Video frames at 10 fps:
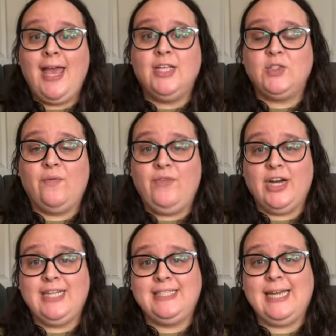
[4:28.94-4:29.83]
so I'm
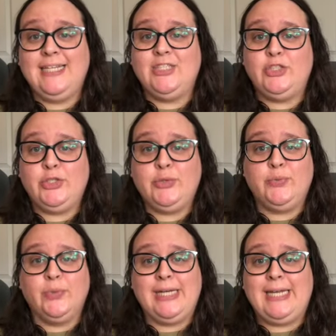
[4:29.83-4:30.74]
very excited
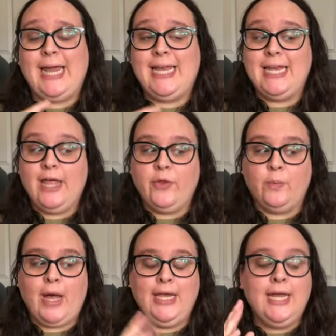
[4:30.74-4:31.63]
to read another
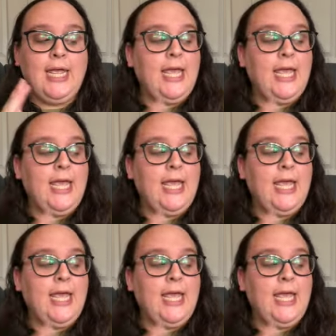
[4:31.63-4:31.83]
one.